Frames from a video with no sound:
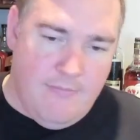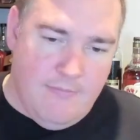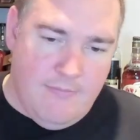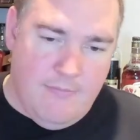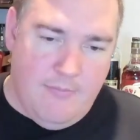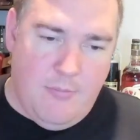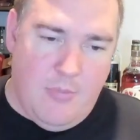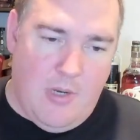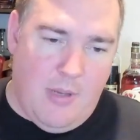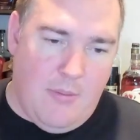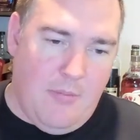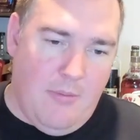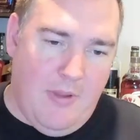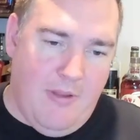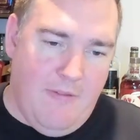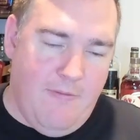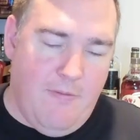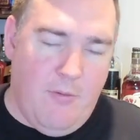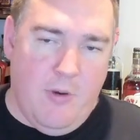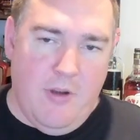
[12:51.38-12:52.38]
probably
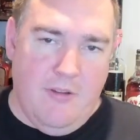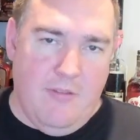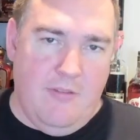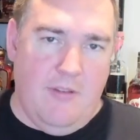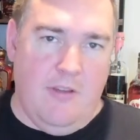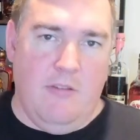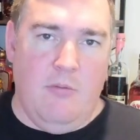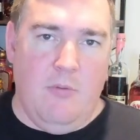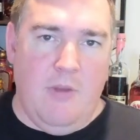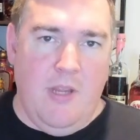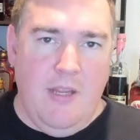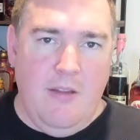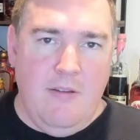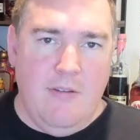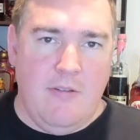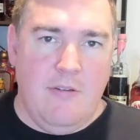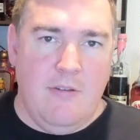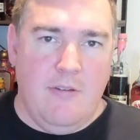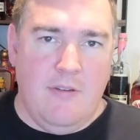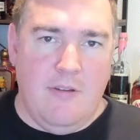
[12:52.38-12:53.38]
4 to 6 weeks
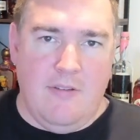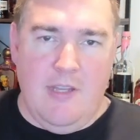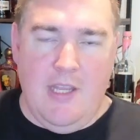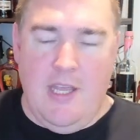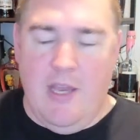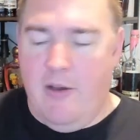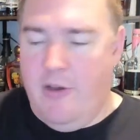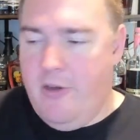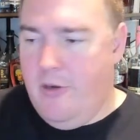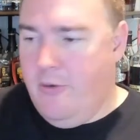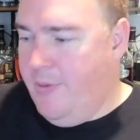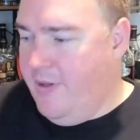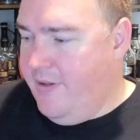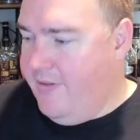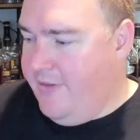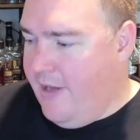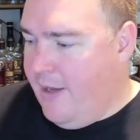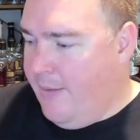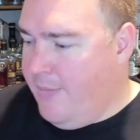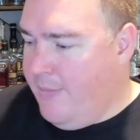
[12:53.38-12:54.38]
to see how it opens
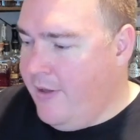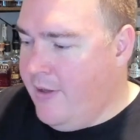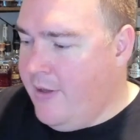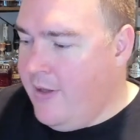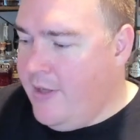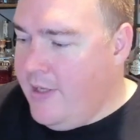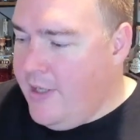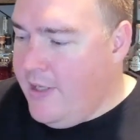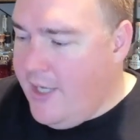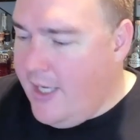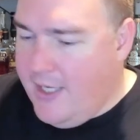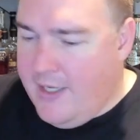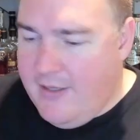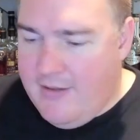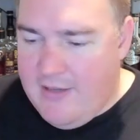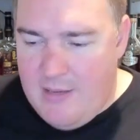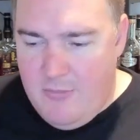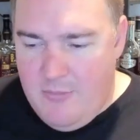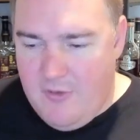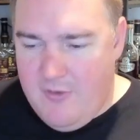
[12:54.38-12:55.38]
up.
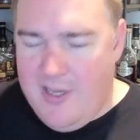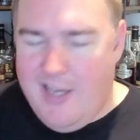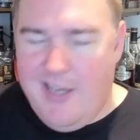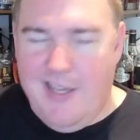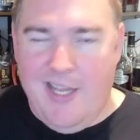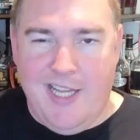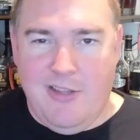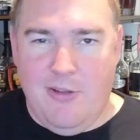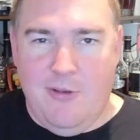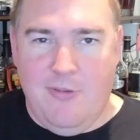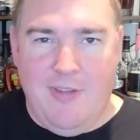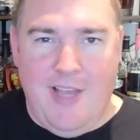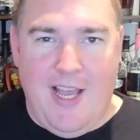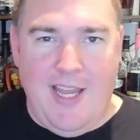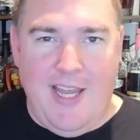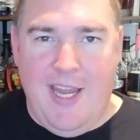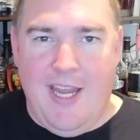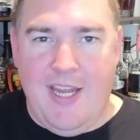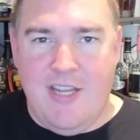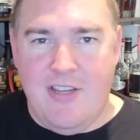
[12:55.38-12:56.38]
Anytime you've got like those high
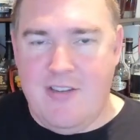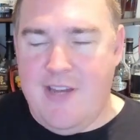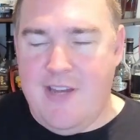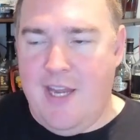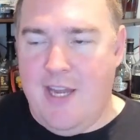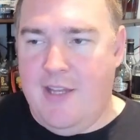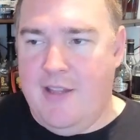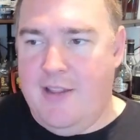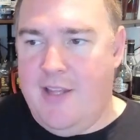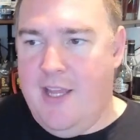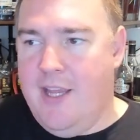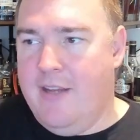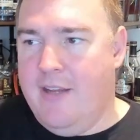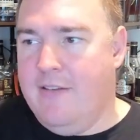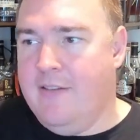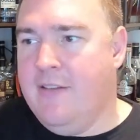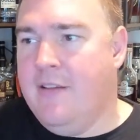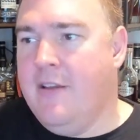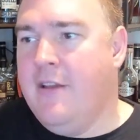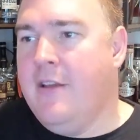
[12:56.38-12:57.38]
age stated
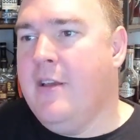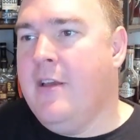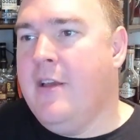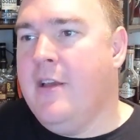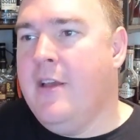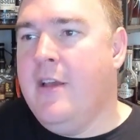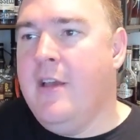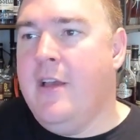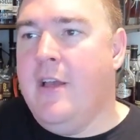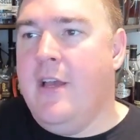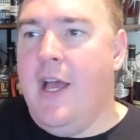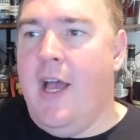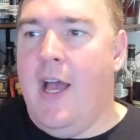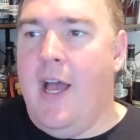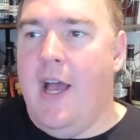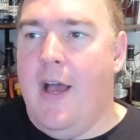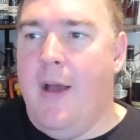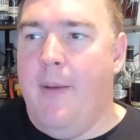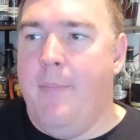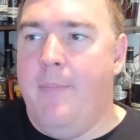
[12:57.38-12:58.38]
things,
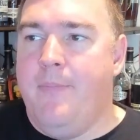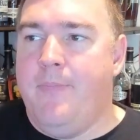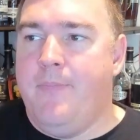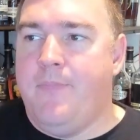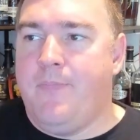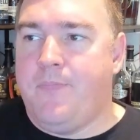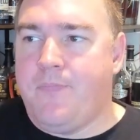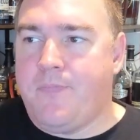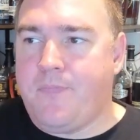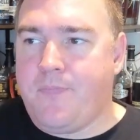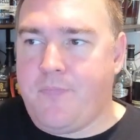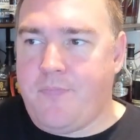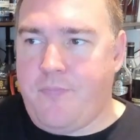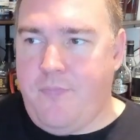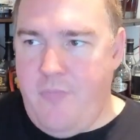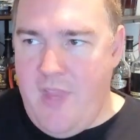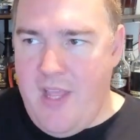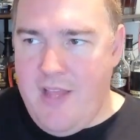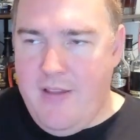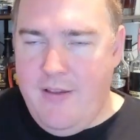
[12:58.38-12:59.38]

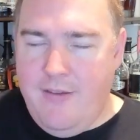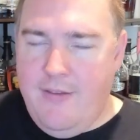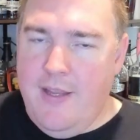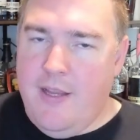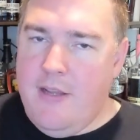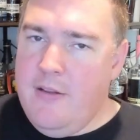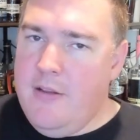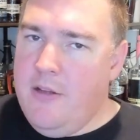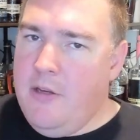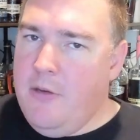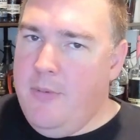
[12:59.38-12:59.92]
they take a little bit